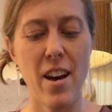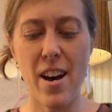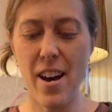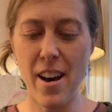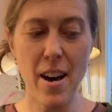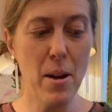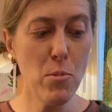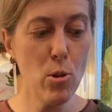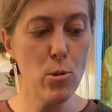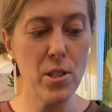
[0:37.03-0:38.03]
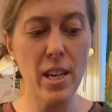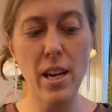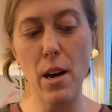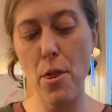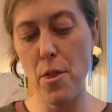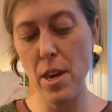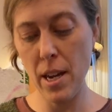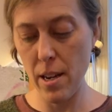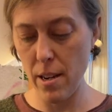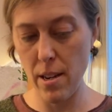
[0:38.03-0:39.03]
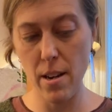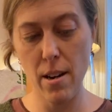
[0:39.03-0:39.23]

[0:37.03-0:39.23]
I'm using a thick